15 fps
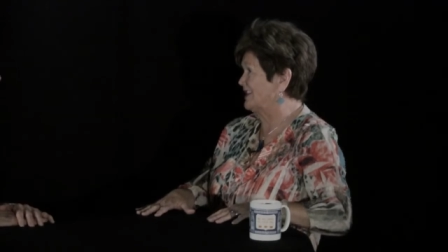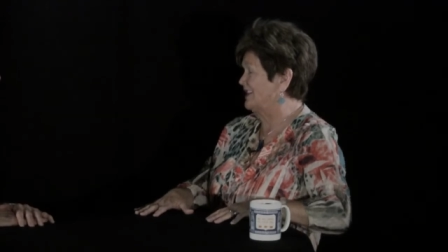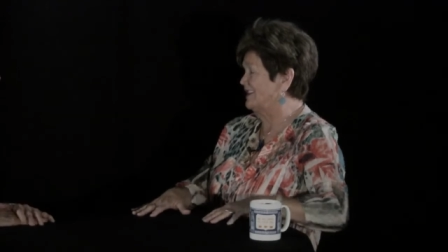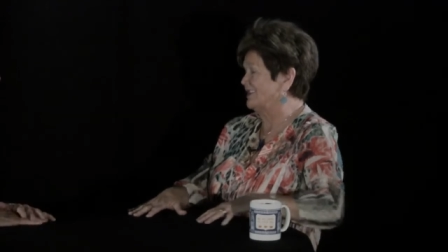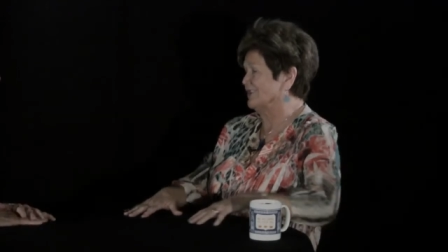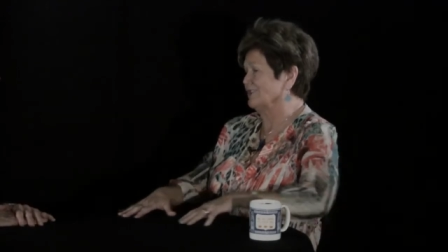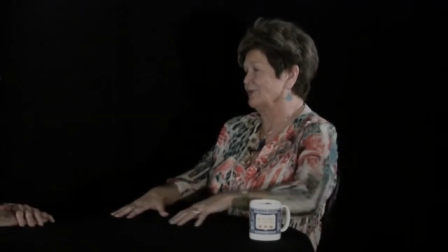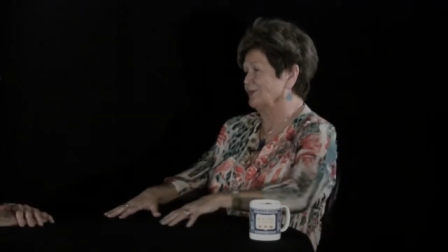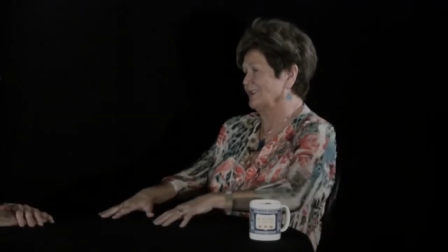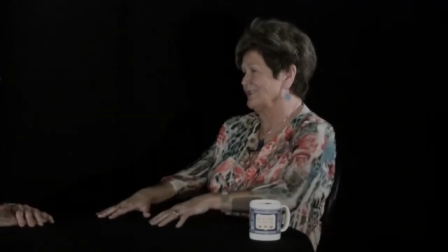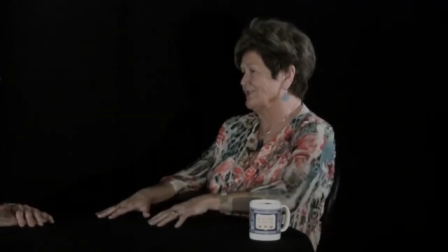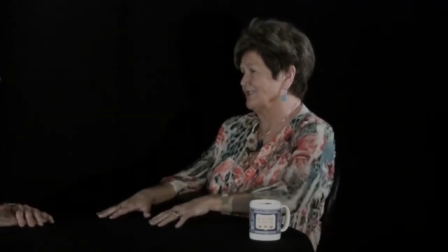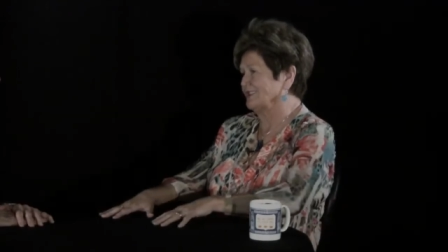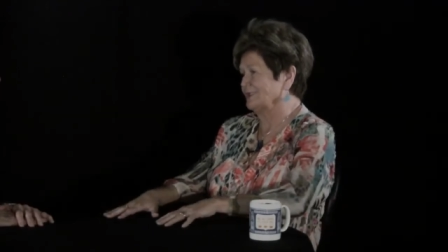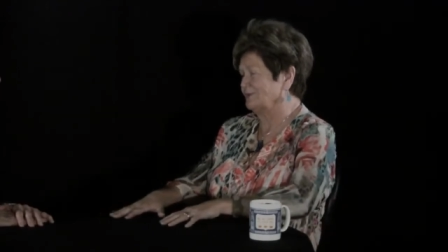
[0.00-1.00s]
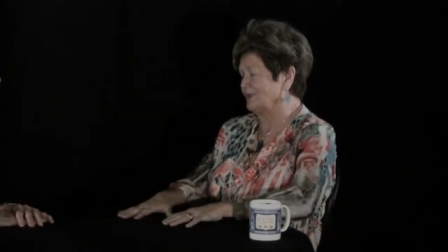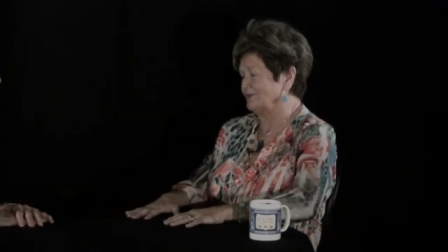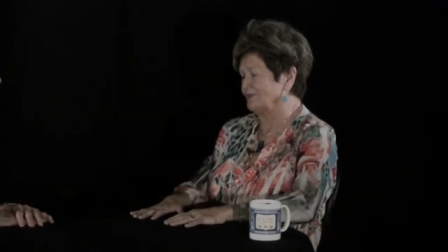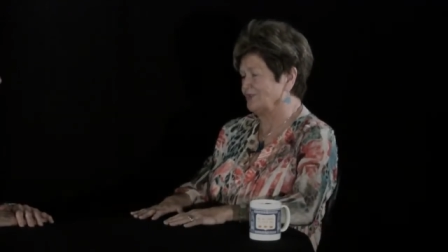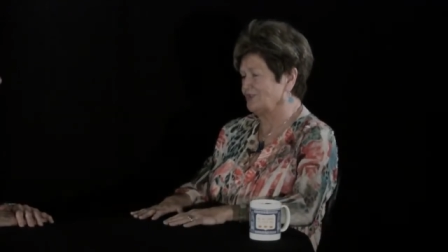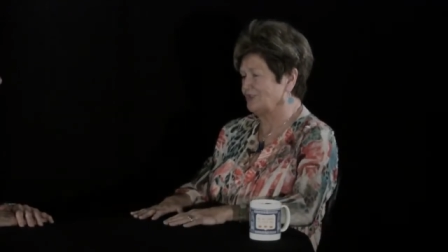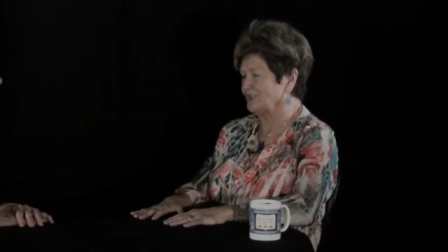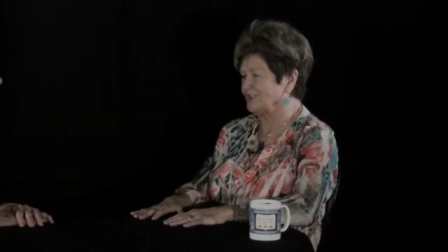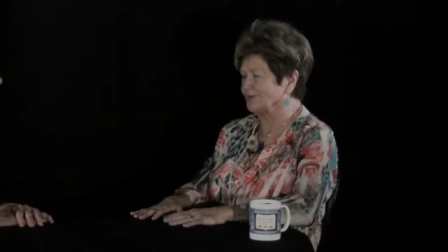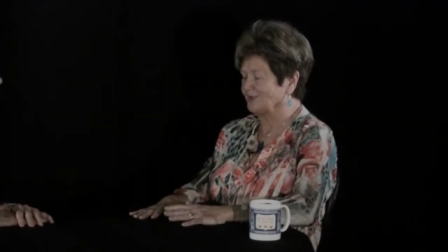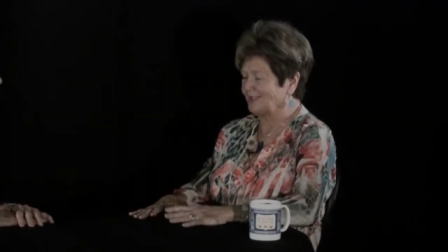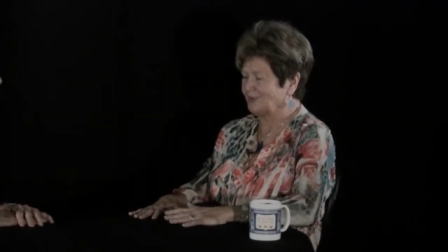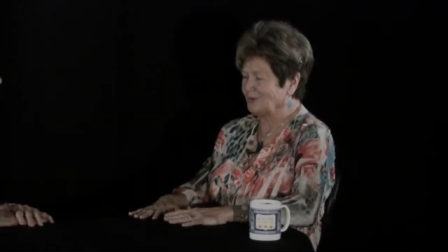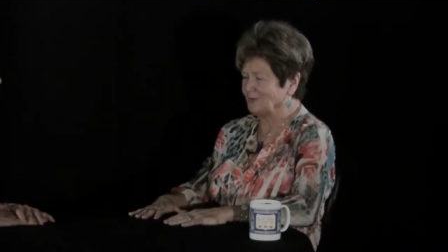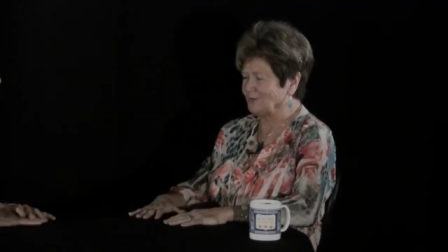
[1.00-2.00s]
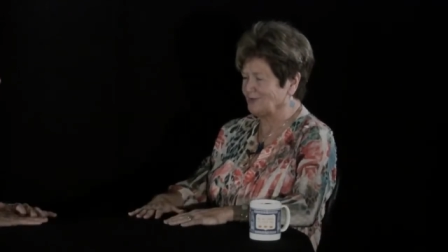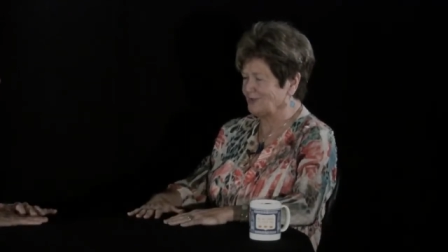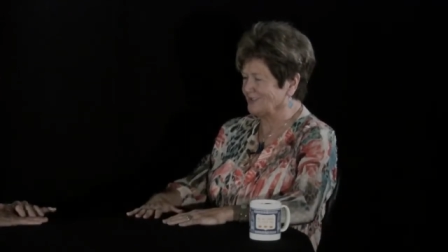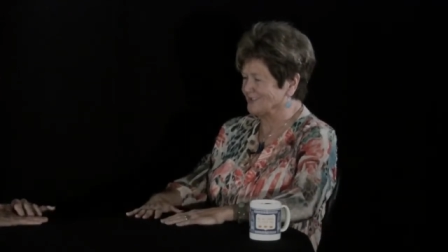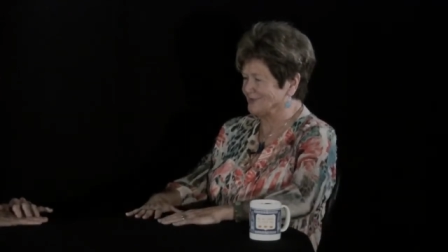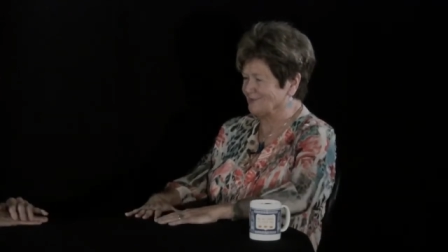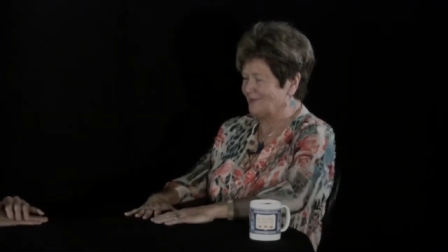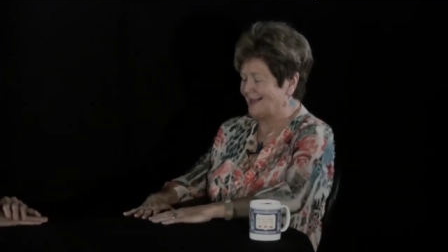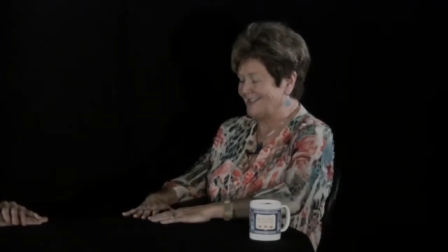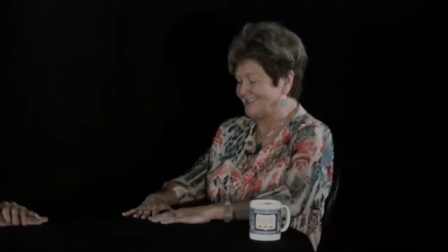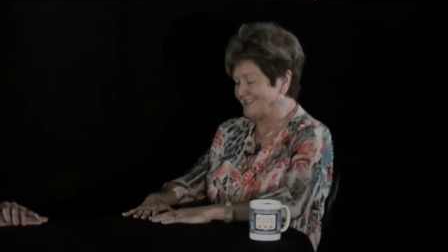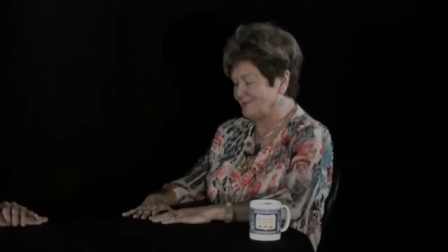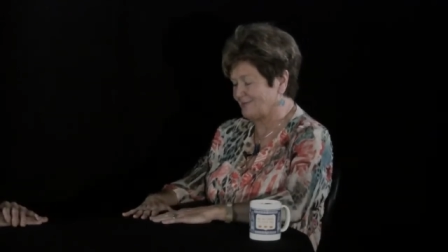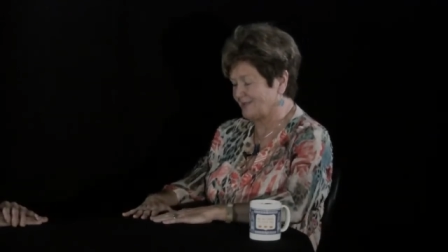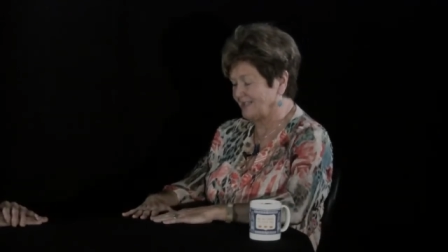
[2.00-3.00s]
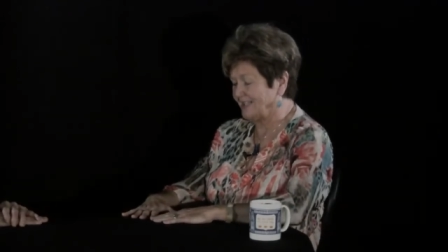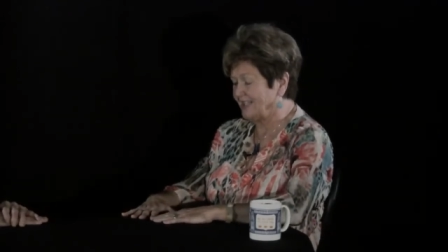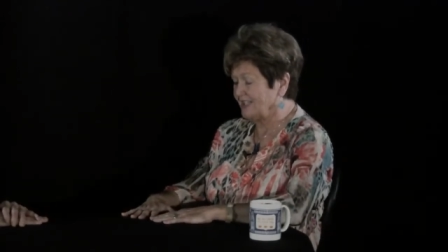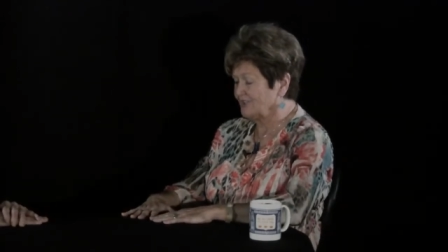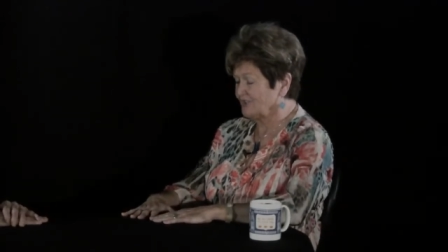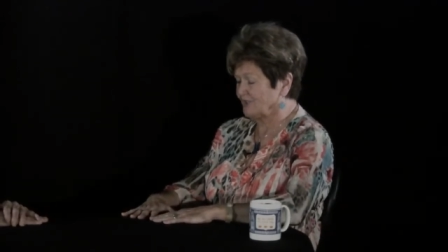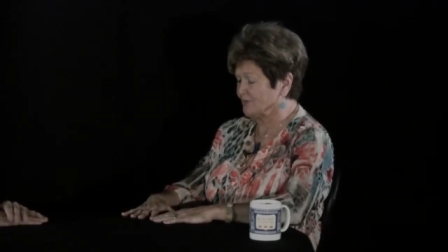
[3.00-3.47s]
Yeah. You know, when I talked about Virginia, and I hope she doesn't mind this, but oh.